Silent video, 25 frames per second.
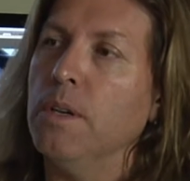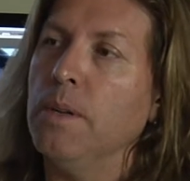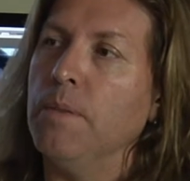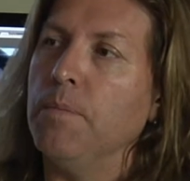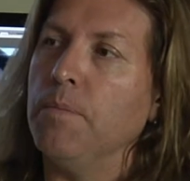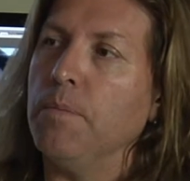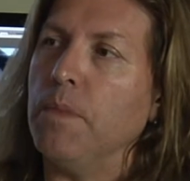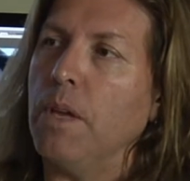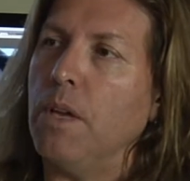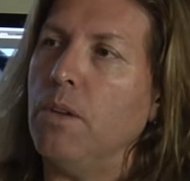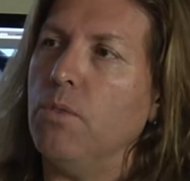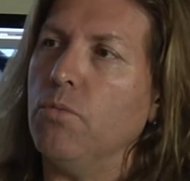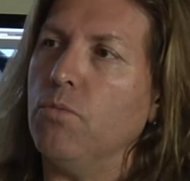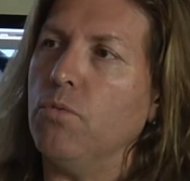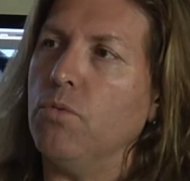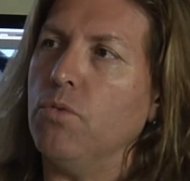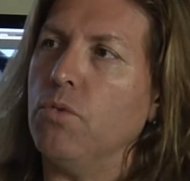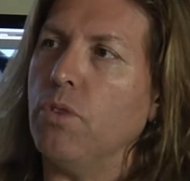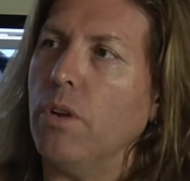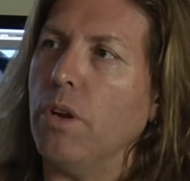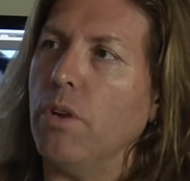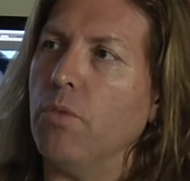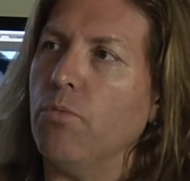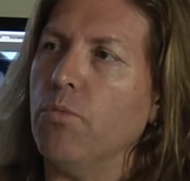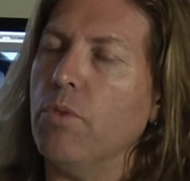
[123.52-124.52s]
and
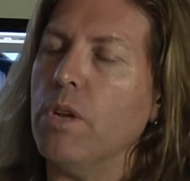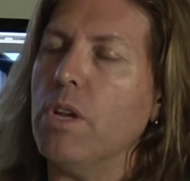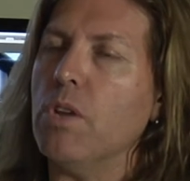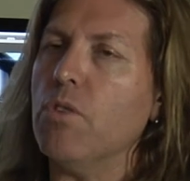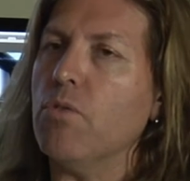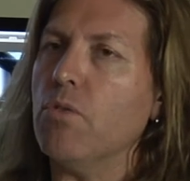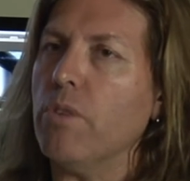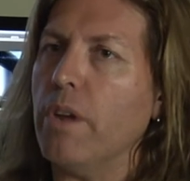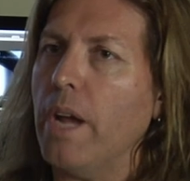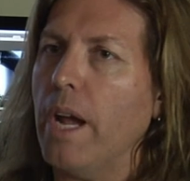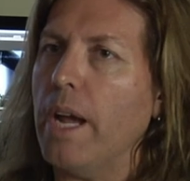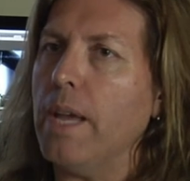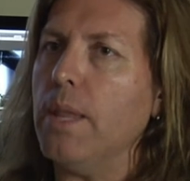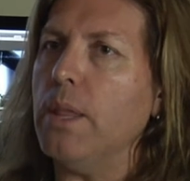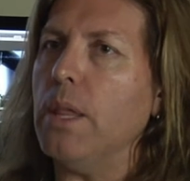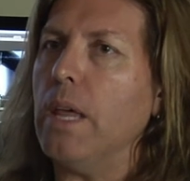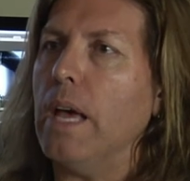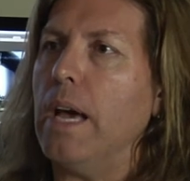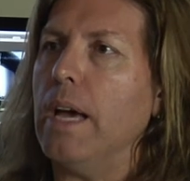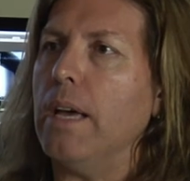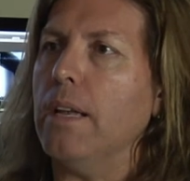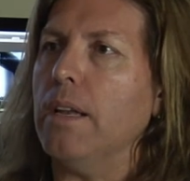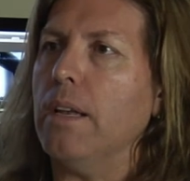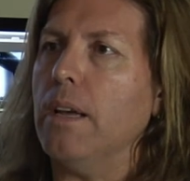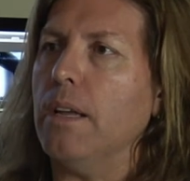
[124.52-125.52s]
trying to recreate
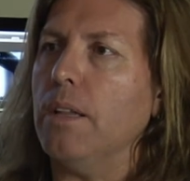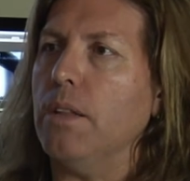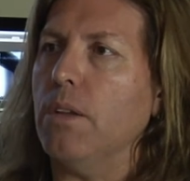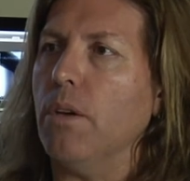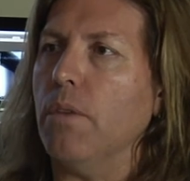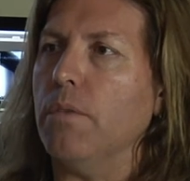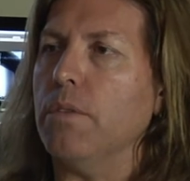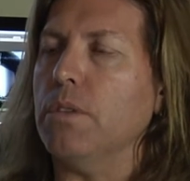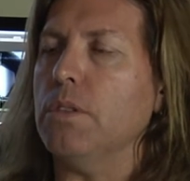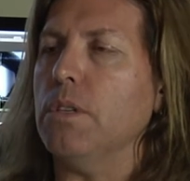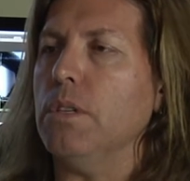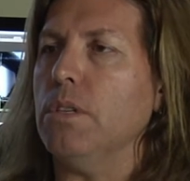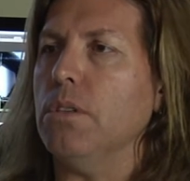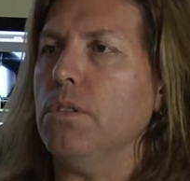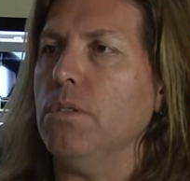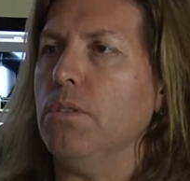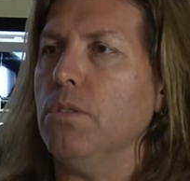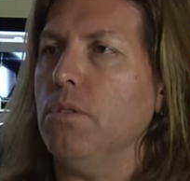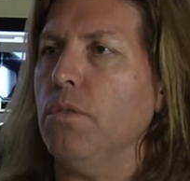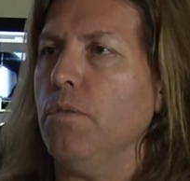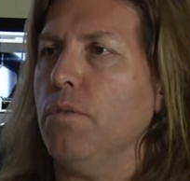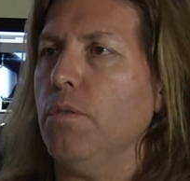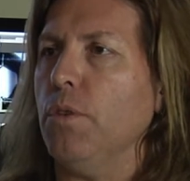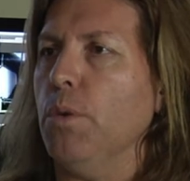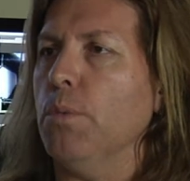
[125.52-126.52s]
that. And obviously
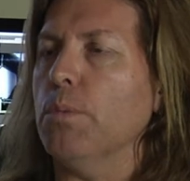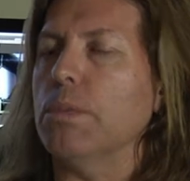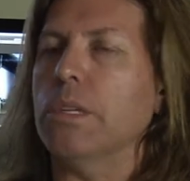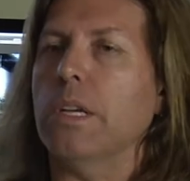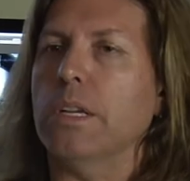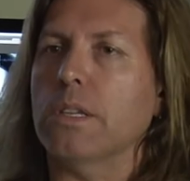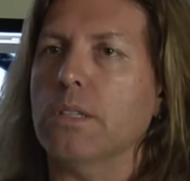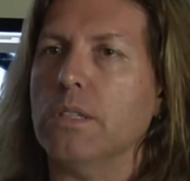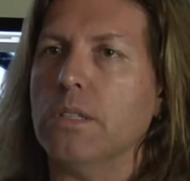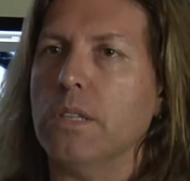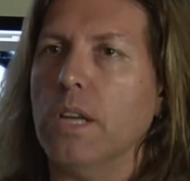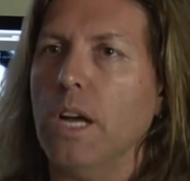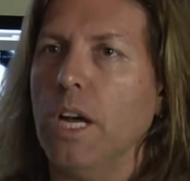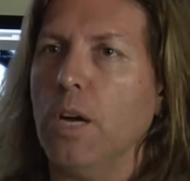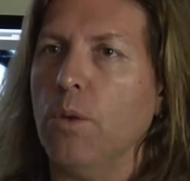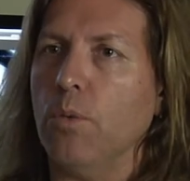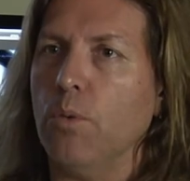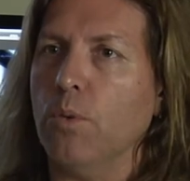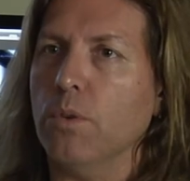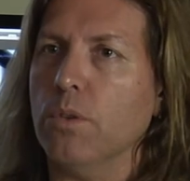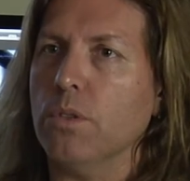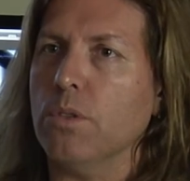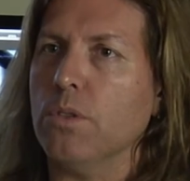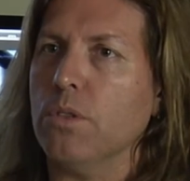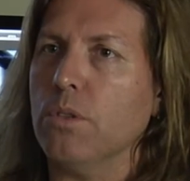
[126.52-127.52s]
films like Star
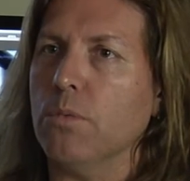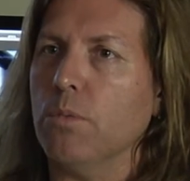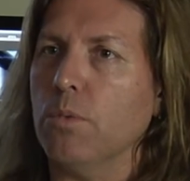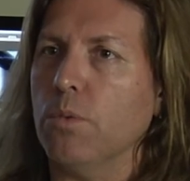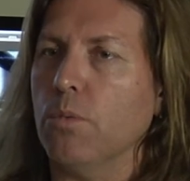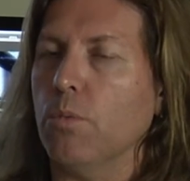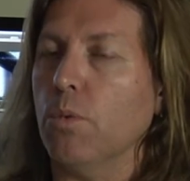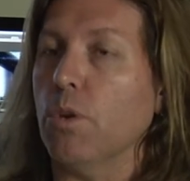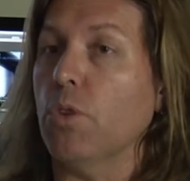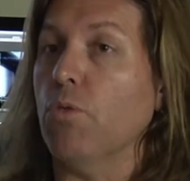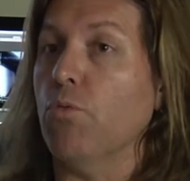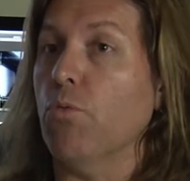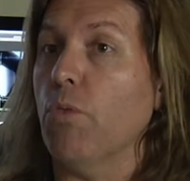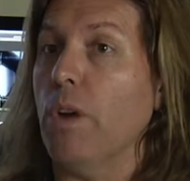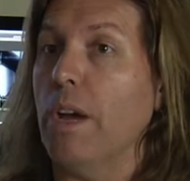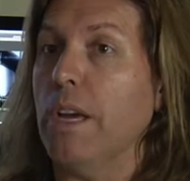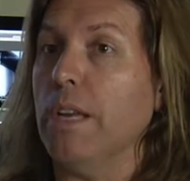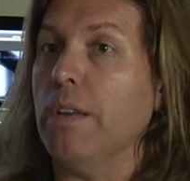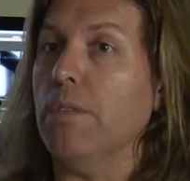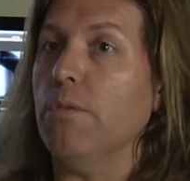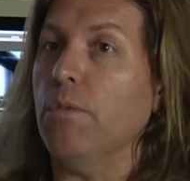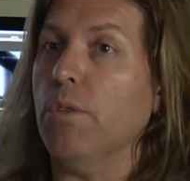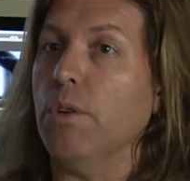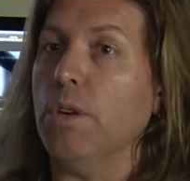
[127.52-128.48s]
Wars were great and very